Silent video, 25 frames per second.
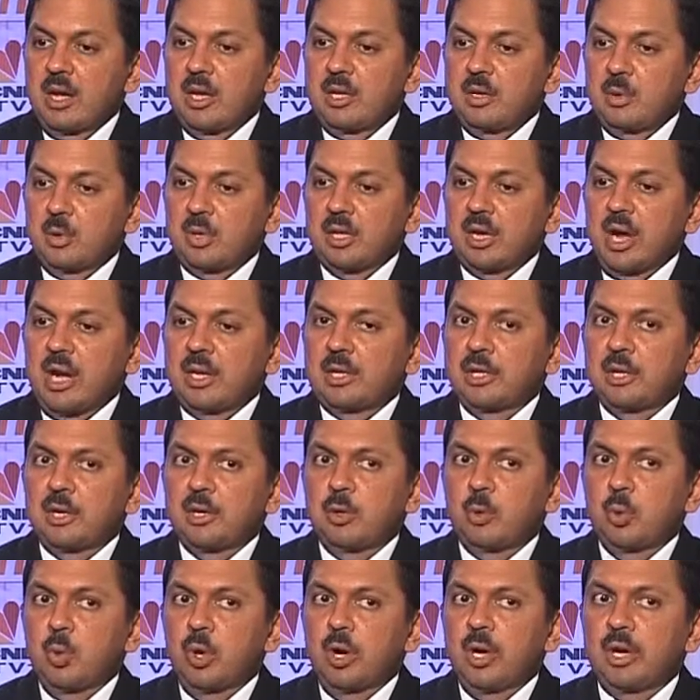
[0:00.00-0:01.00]
You can either
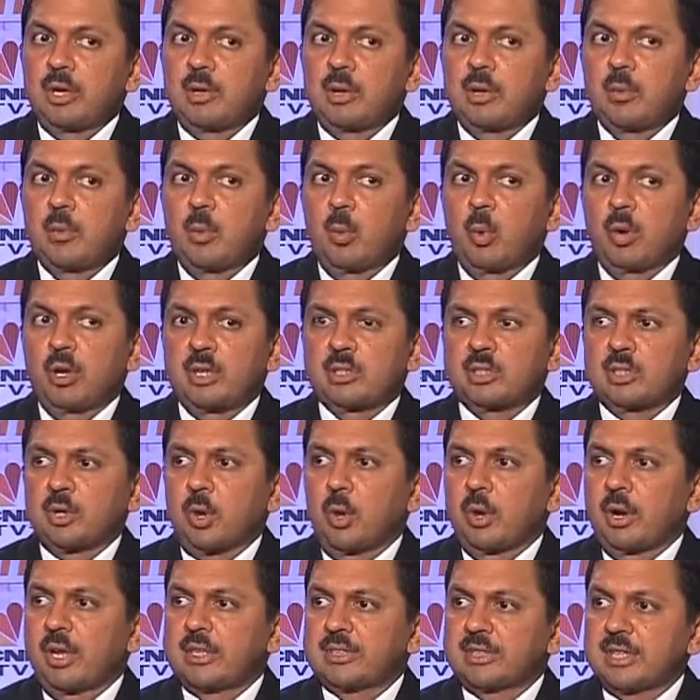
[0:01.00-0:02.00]
do it what is
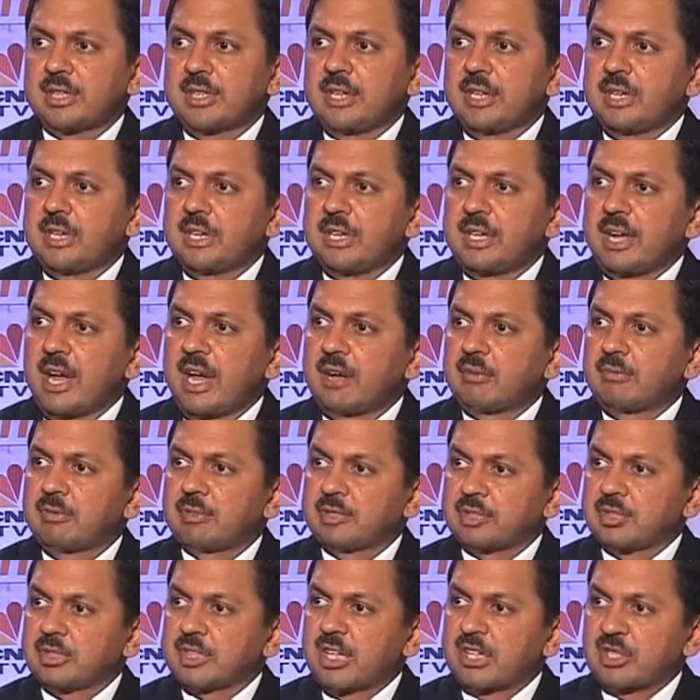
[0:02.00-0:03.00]
called as ETF, which
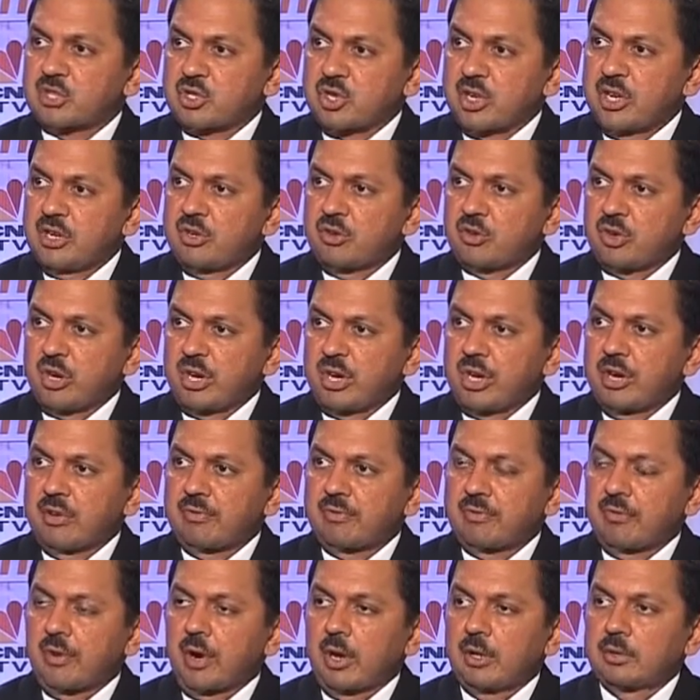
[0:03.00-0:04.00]
is exchange traded
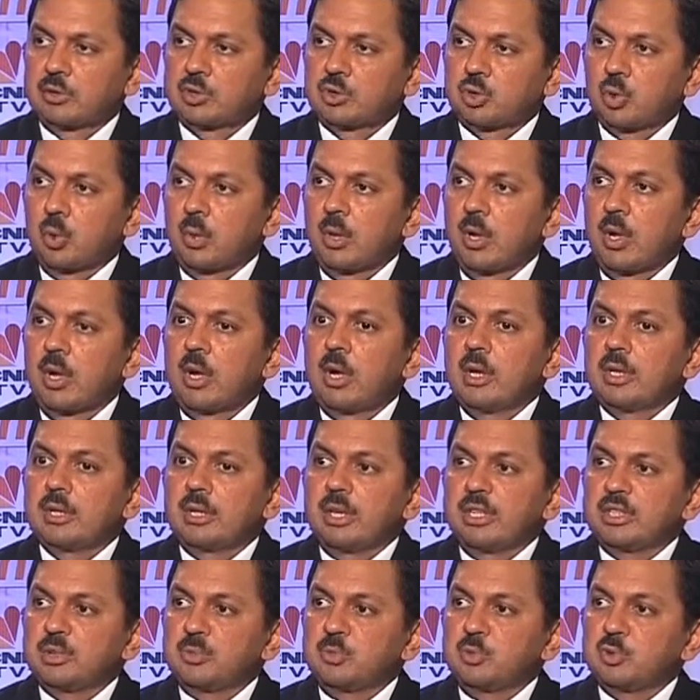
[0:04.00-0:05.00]
funds. So
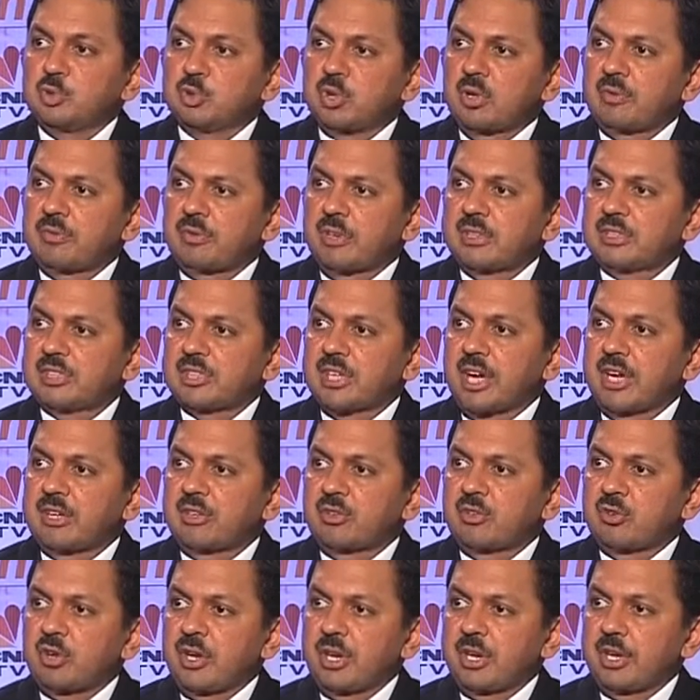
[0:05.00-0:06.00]
these mutual funds get
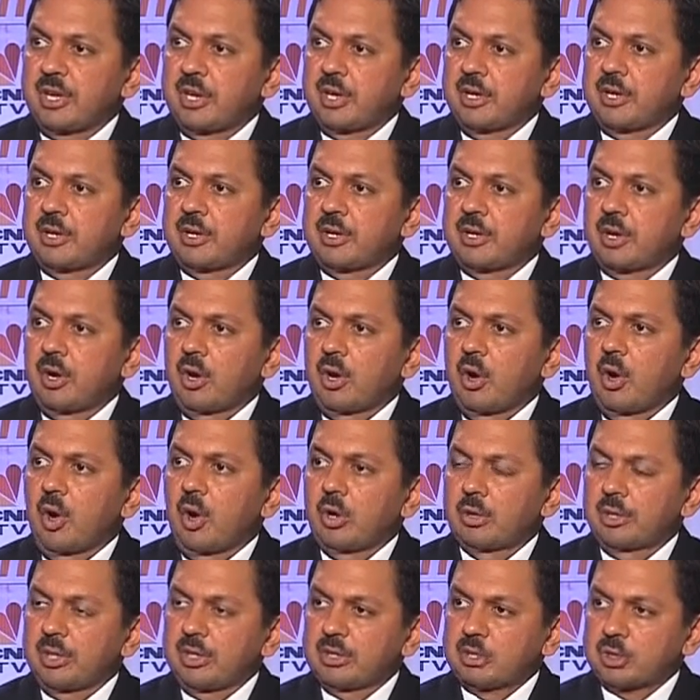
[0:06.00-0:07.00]
traded
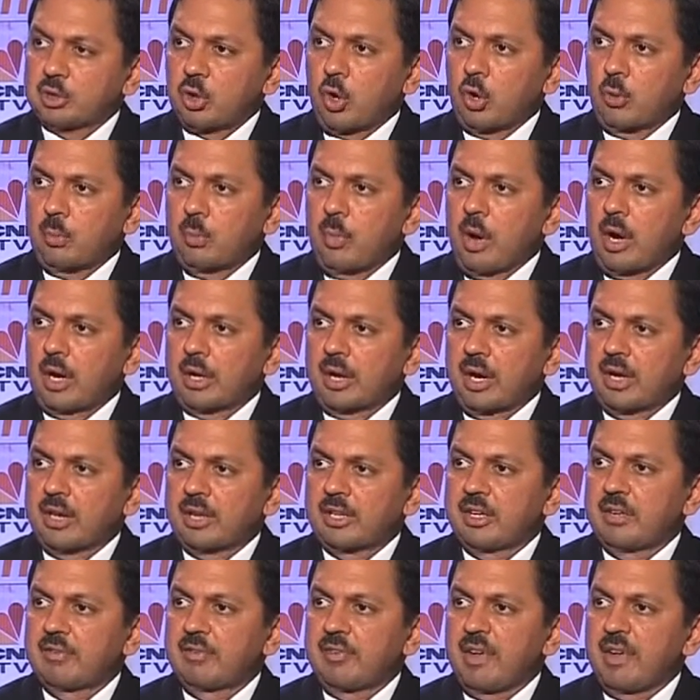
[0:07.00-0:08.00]
on the stock market, and
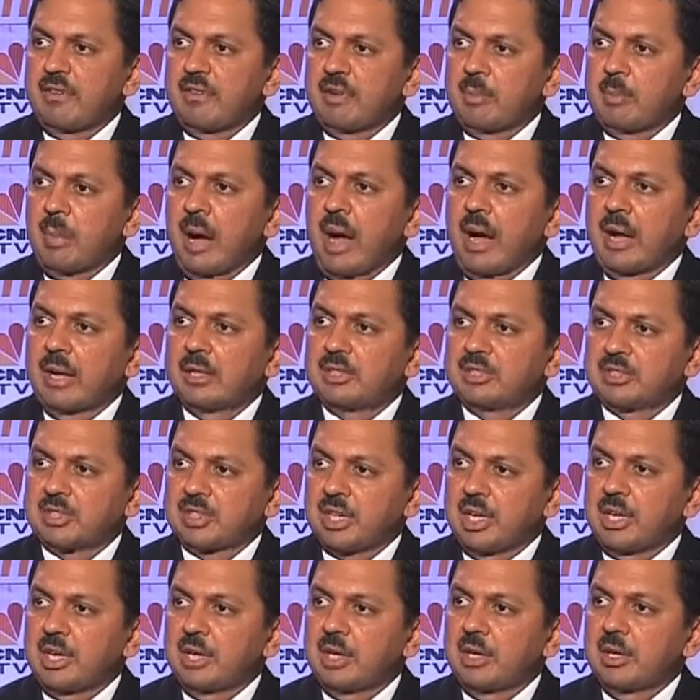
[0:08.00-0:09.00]
the way we buy and
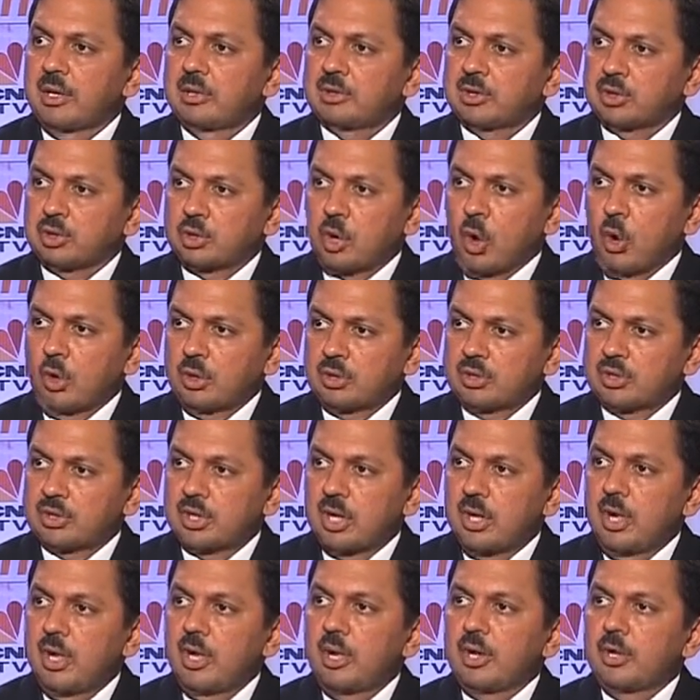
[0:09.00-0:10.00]
sell stocks,
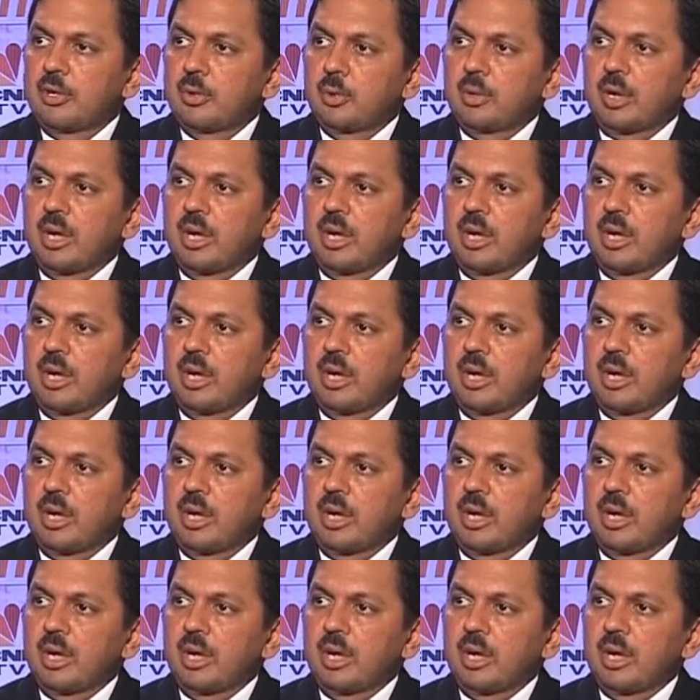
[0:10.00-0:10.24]
you